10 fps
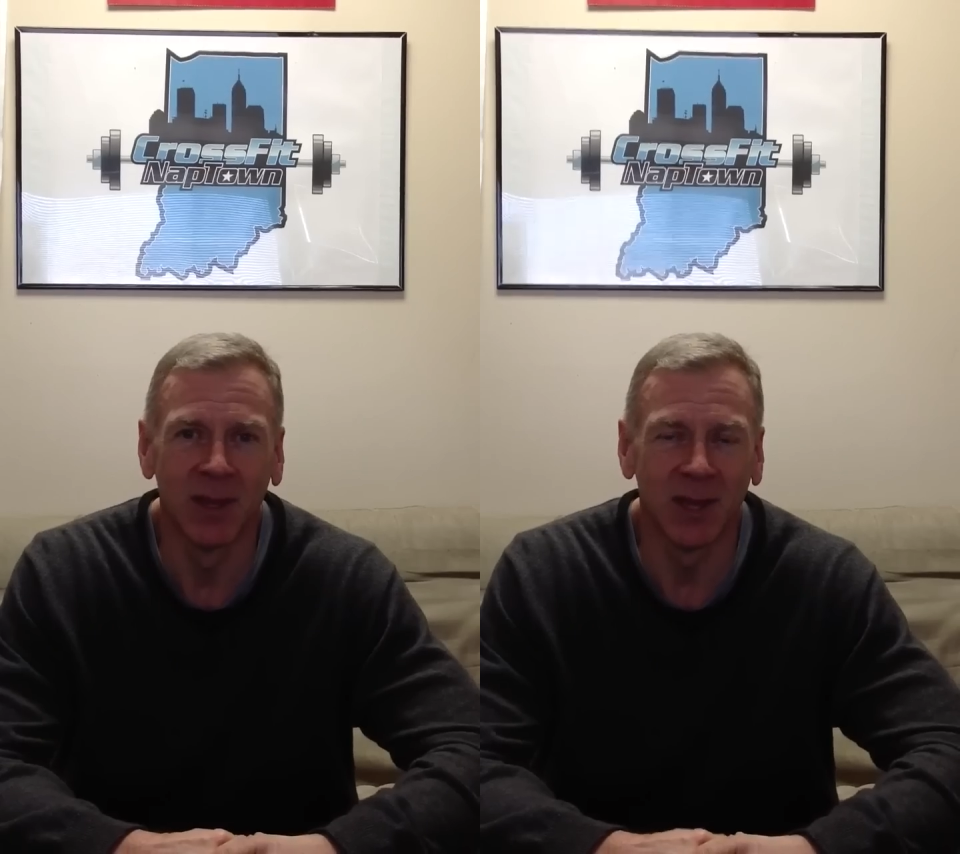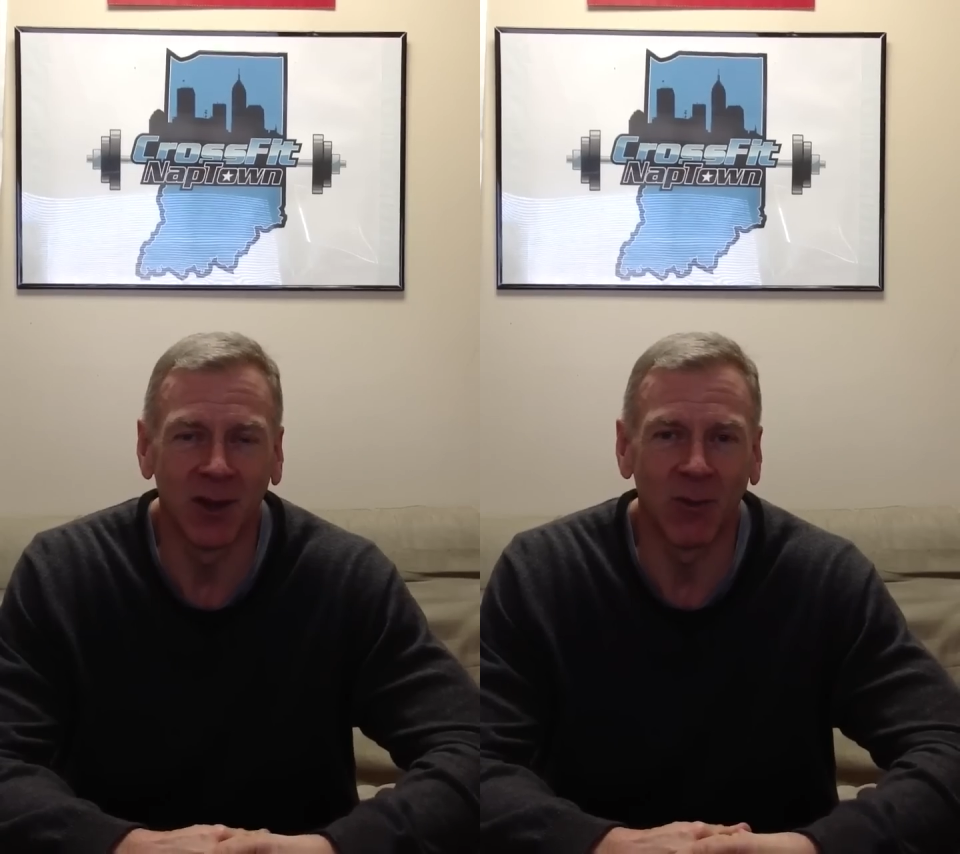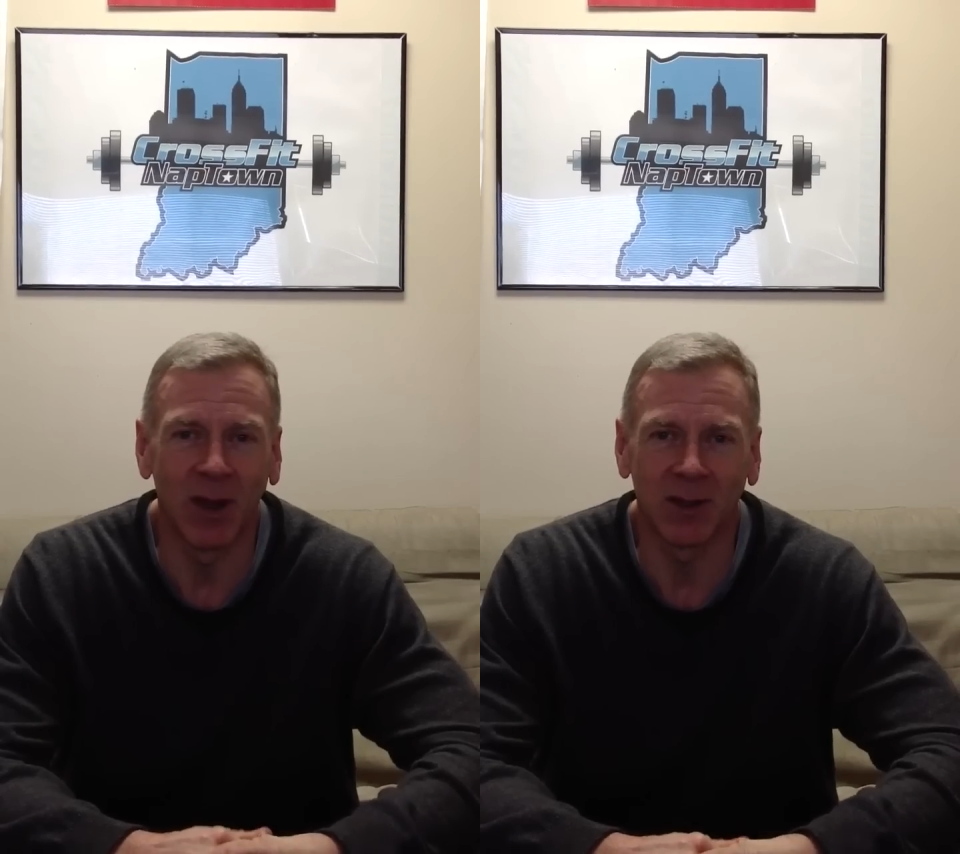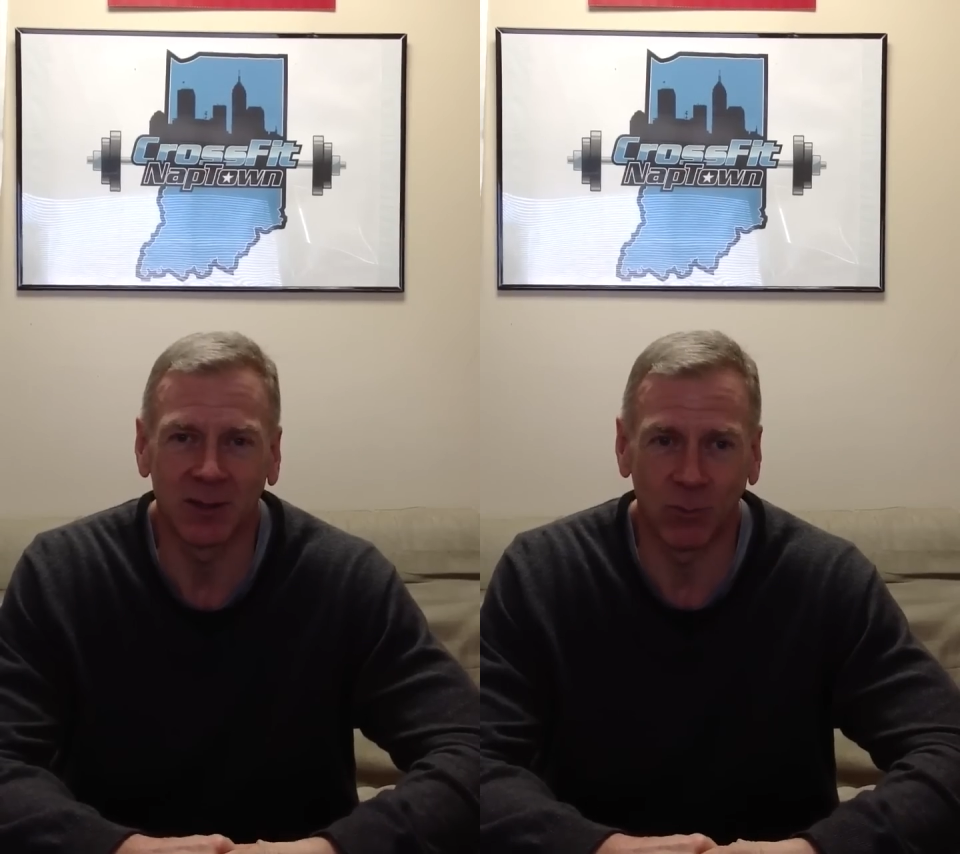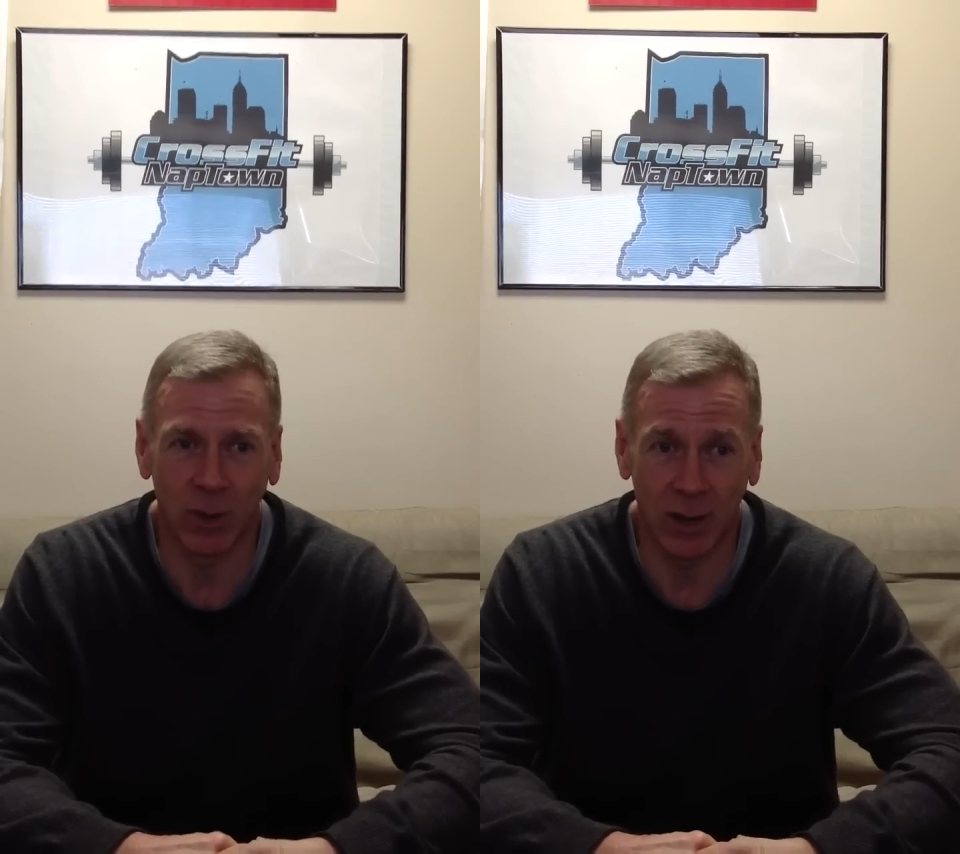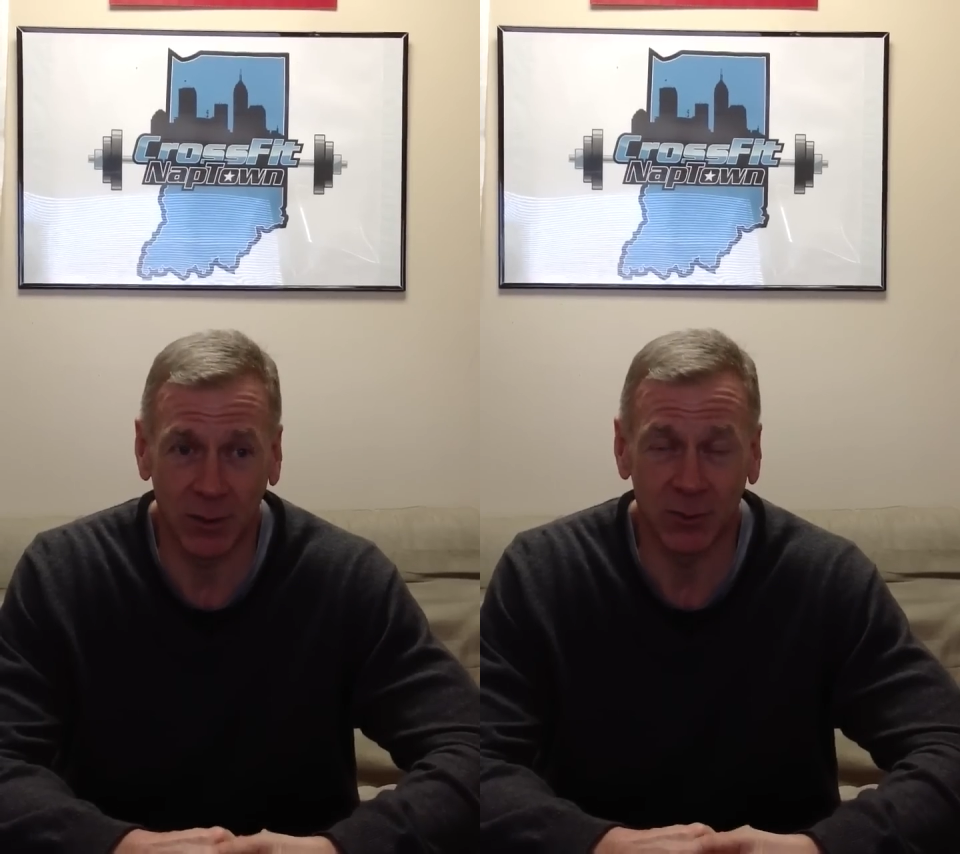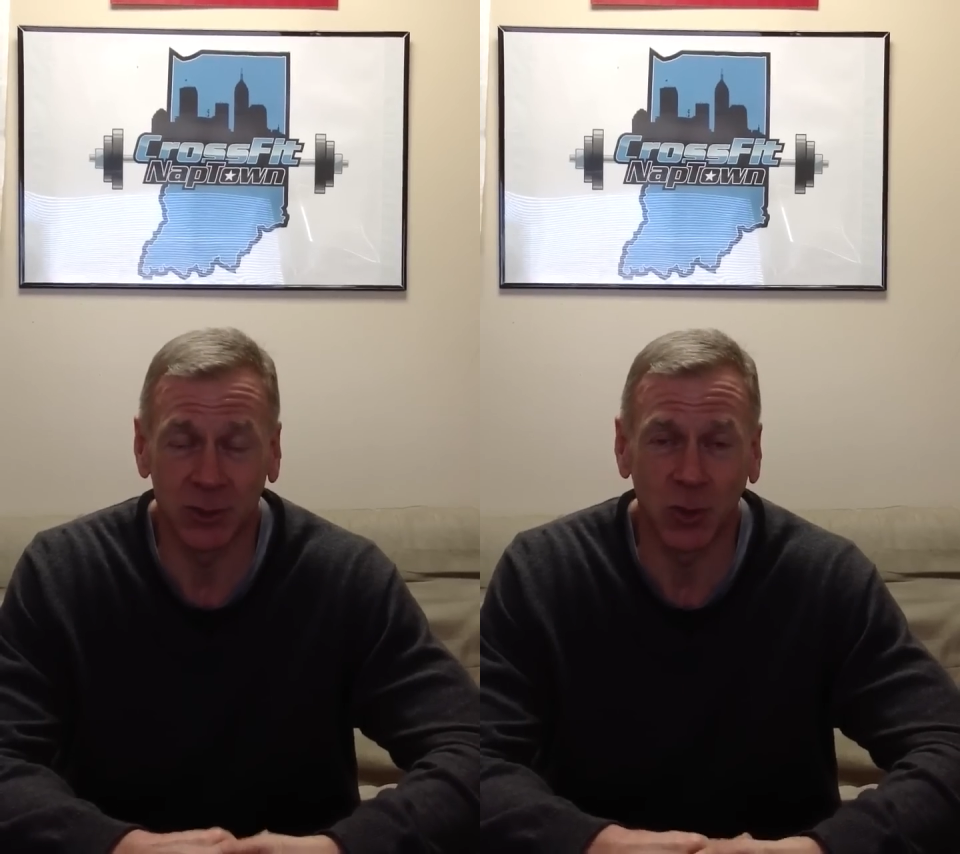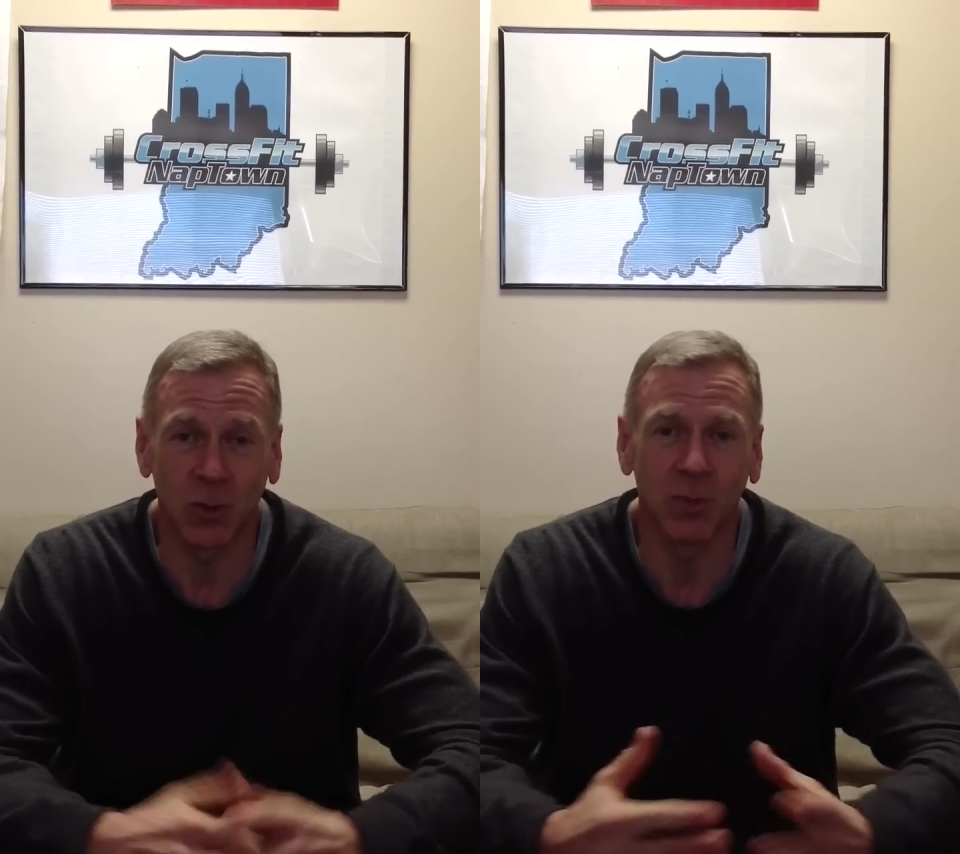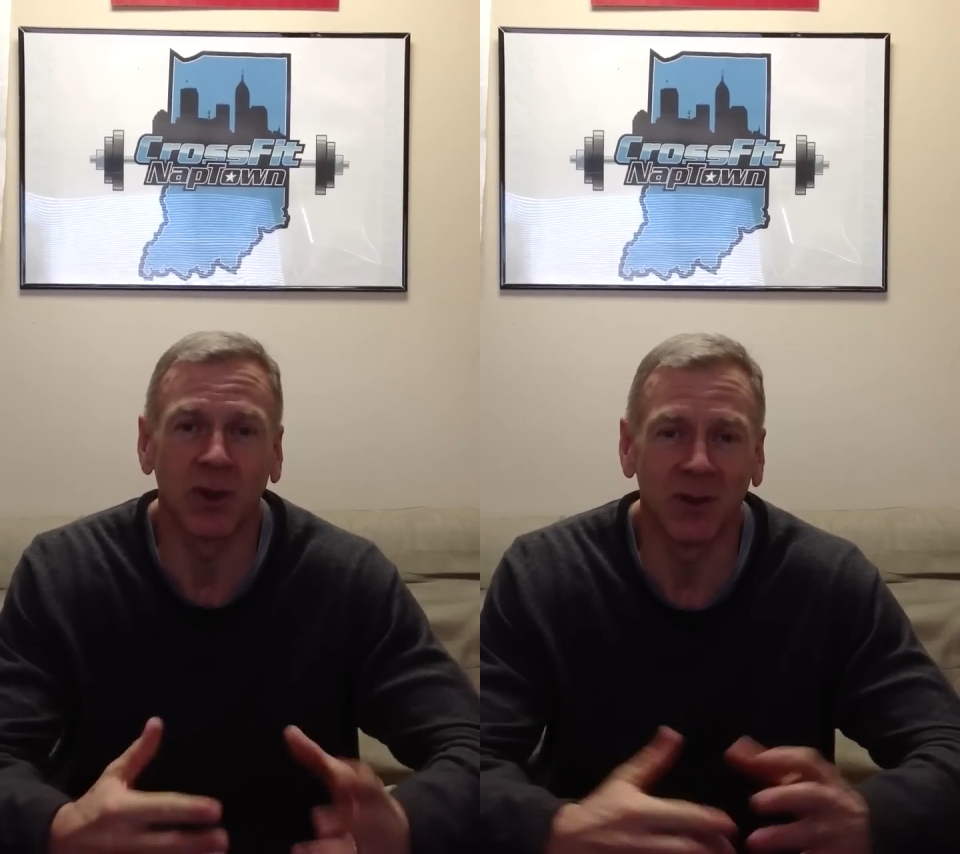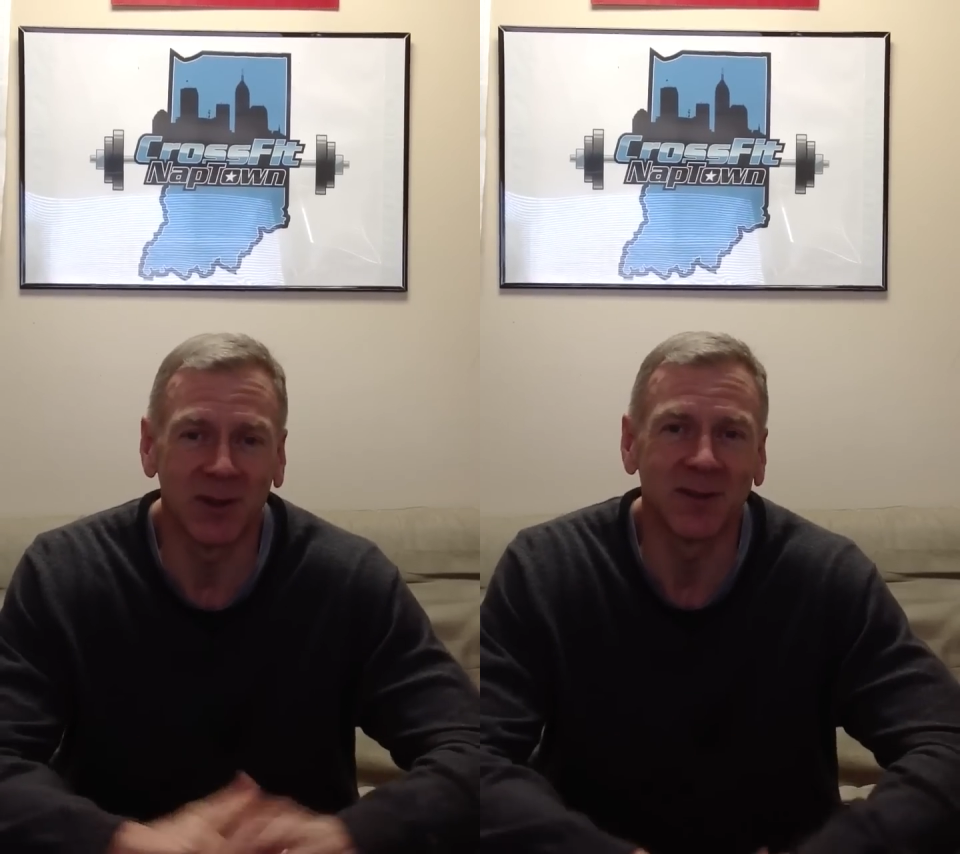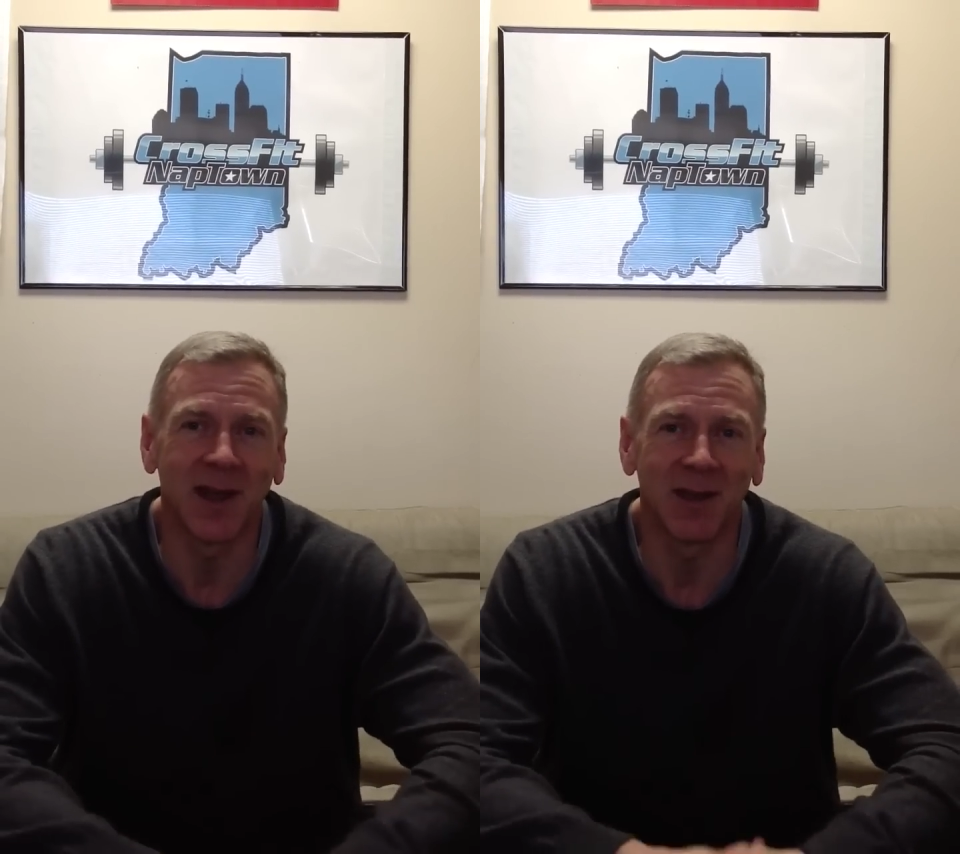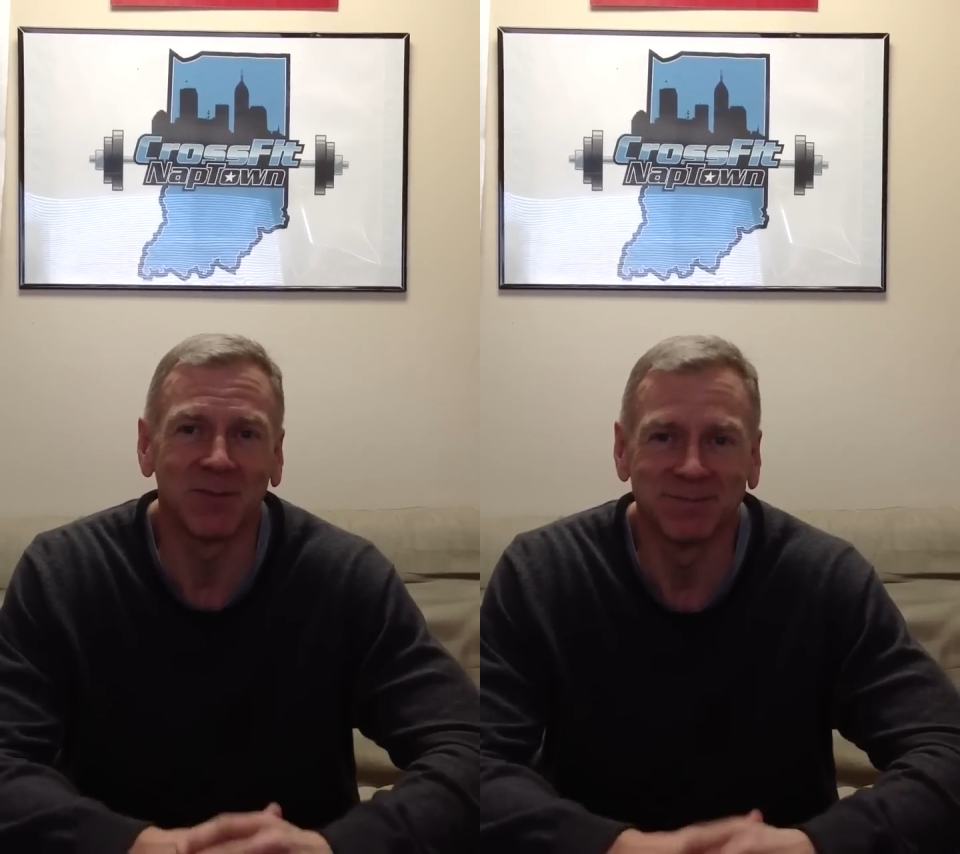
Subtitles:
in a rather short period of time.